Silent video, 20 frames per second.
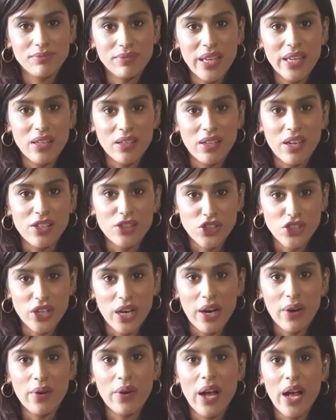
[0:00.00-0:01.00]
in a
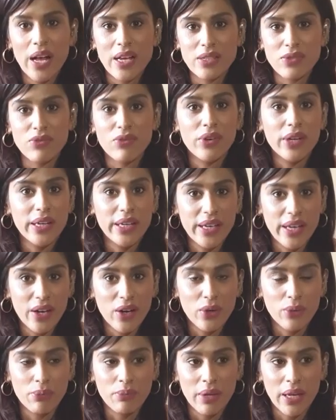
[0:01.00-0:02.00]
nutshell, has really
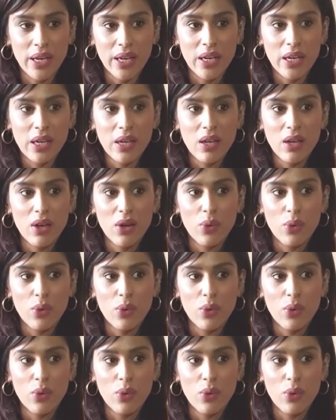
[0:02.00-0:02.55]
helped me